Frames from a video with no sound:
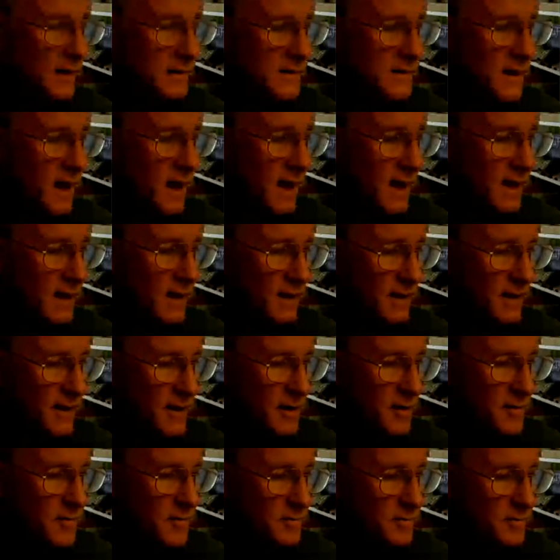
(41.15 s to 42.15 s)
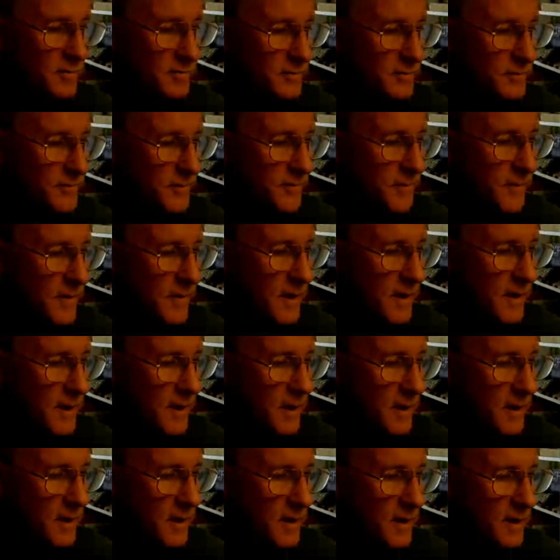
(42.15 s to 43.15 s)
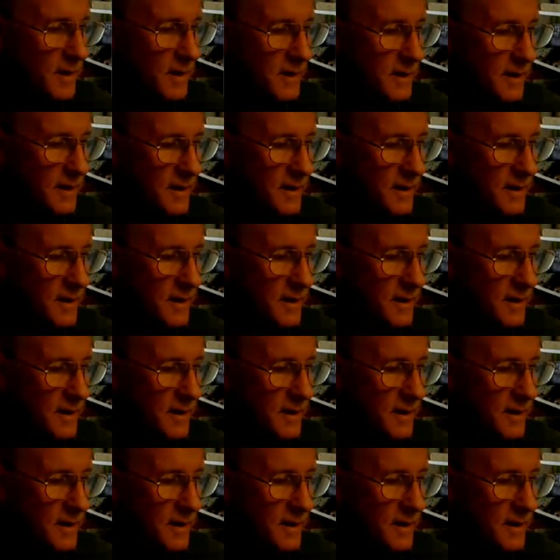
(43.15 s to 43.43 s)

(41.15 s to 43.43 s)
It's in a title there,